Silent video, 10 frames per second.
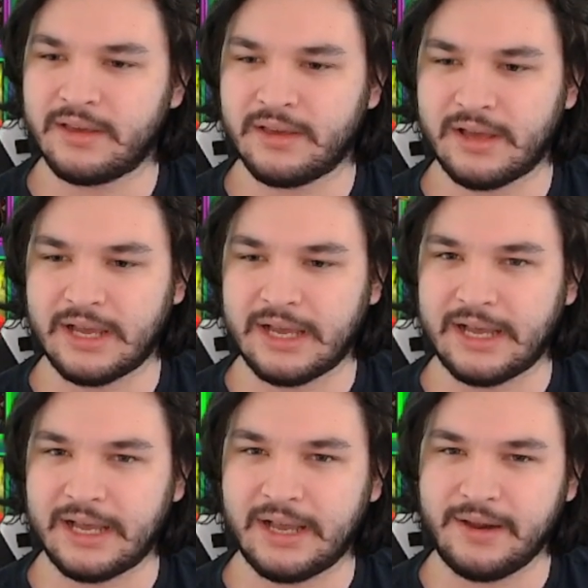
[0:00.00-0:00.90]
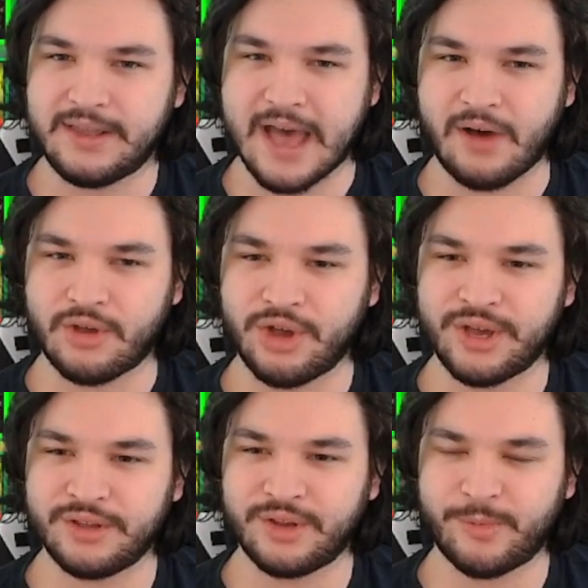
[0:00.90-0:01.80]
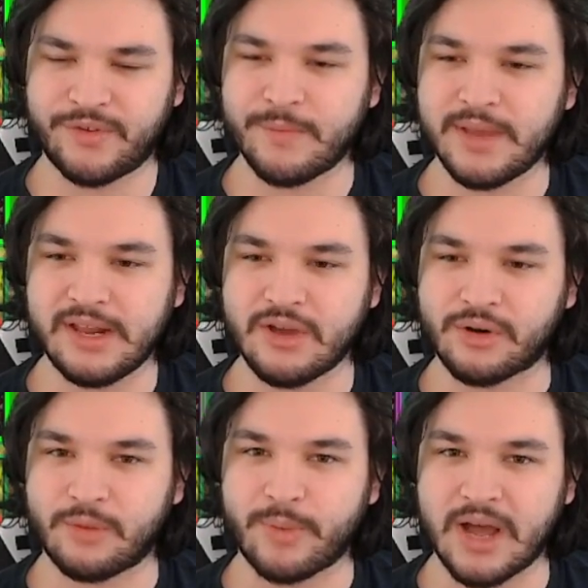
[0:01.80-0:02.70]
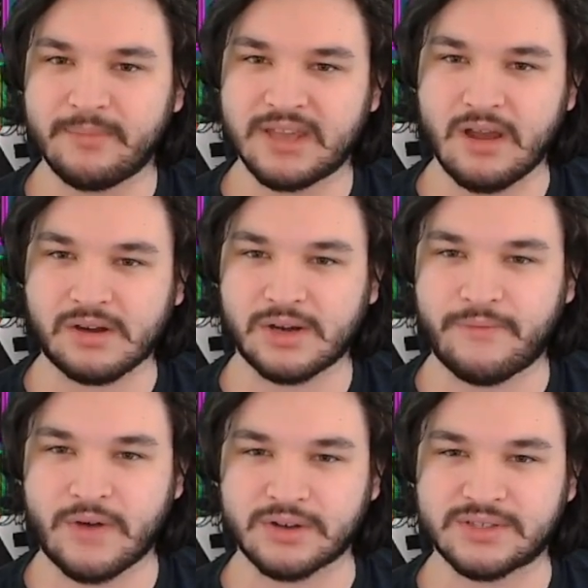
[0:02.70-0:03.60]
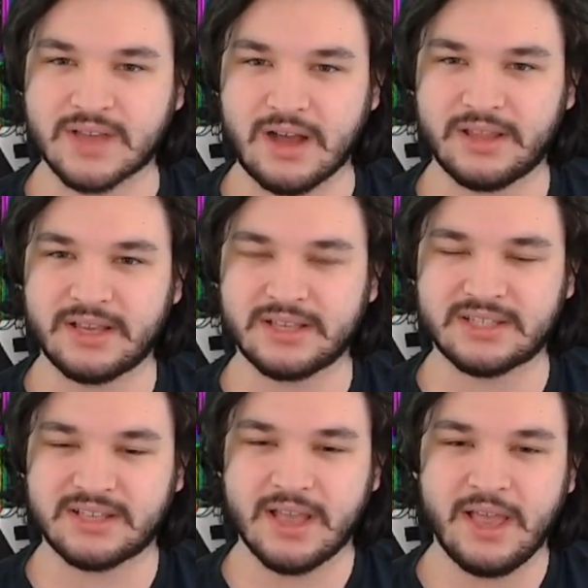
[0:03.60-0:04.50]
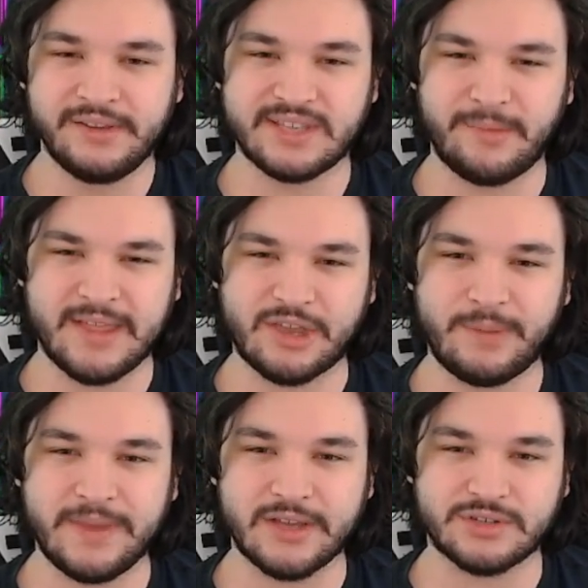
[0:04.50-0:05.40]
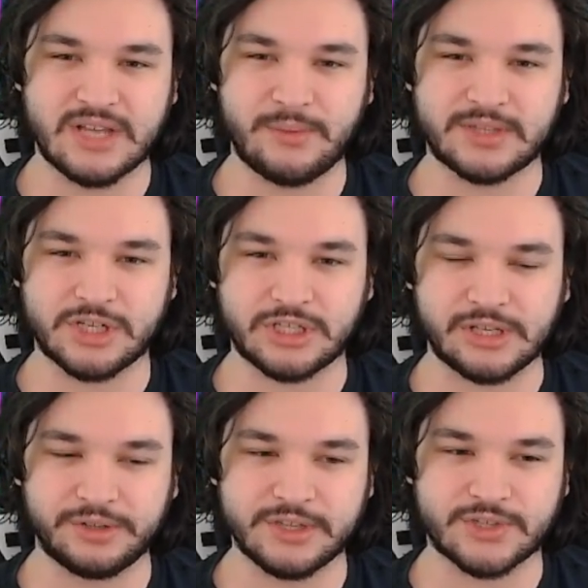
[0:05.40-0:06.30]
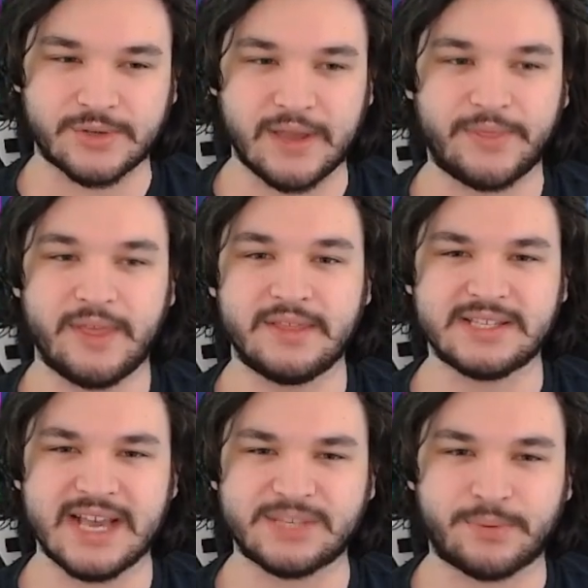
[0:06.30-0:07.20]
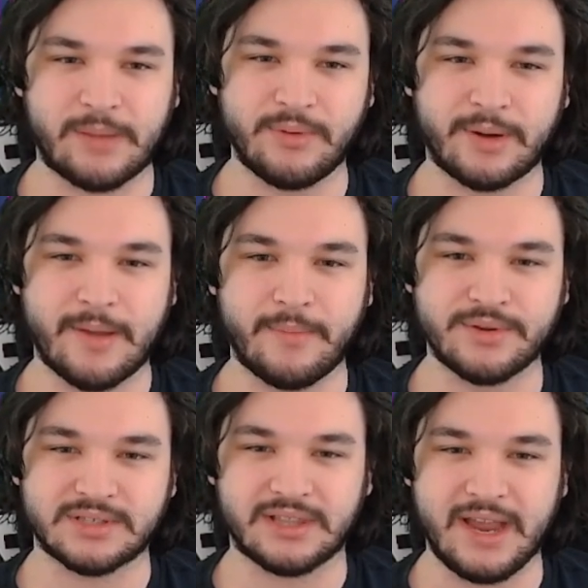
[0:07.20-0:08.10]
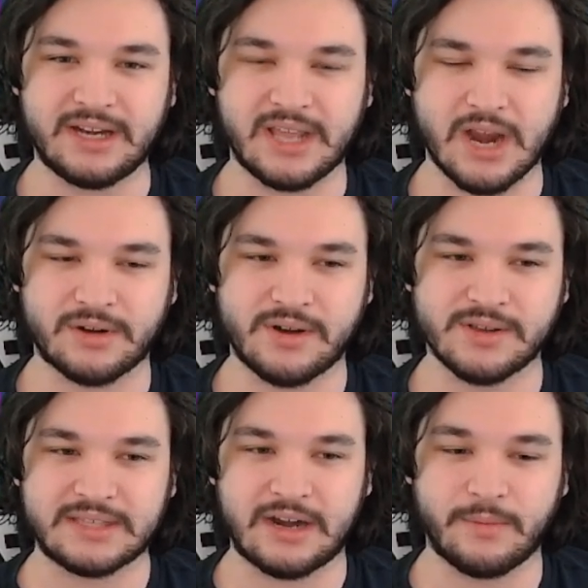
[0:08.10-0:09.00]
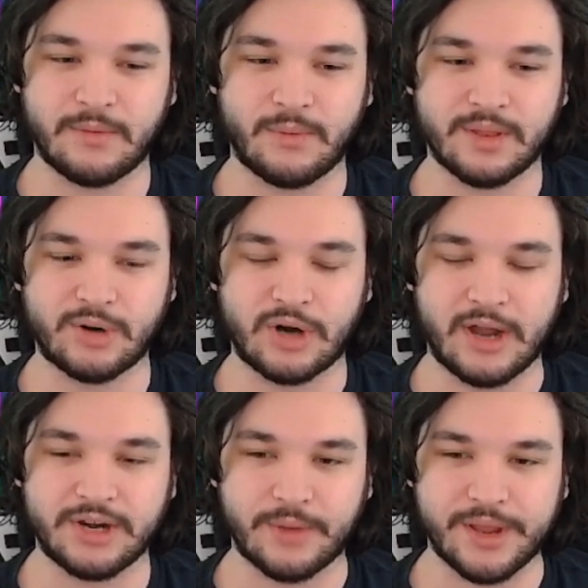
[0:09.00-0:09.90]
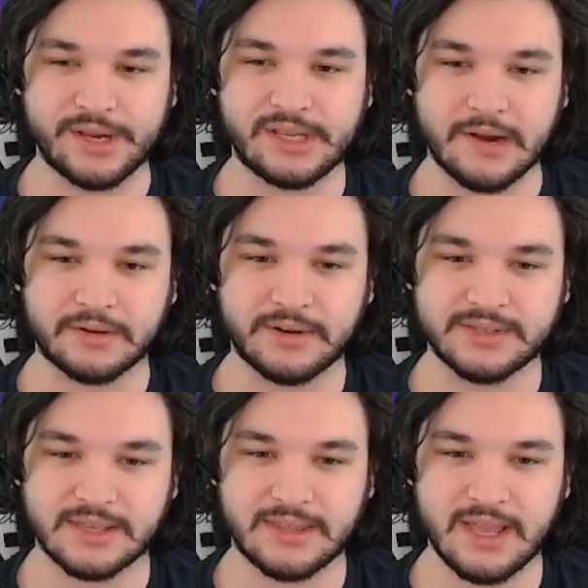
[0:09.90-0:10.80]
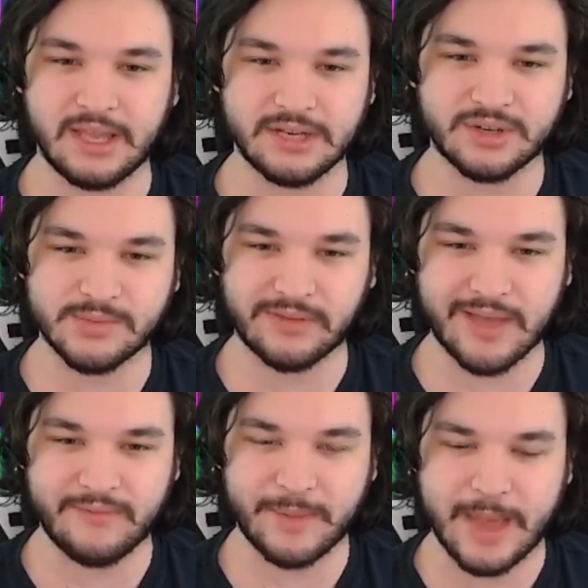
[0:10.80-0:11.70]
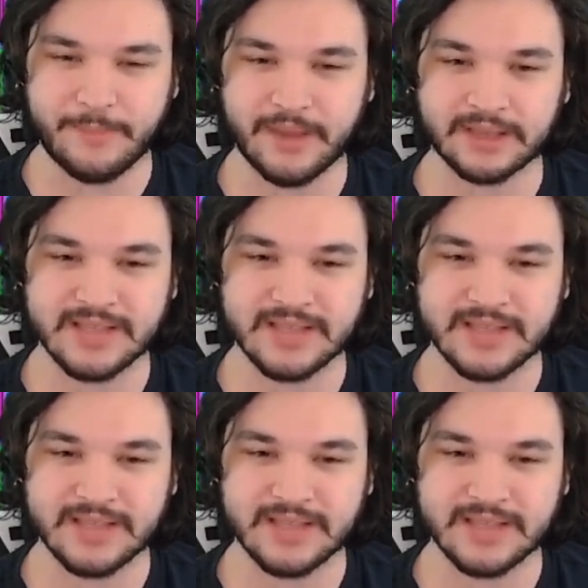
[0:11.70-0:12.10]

Uh, Galcut, a little bit of a mediocre bomb character. Pharsalas. Someone that could be interesting with the shield and strength in. This guy's probably one of my most liked characters that are one of the more underrated characters, I think, in terms of ep epics.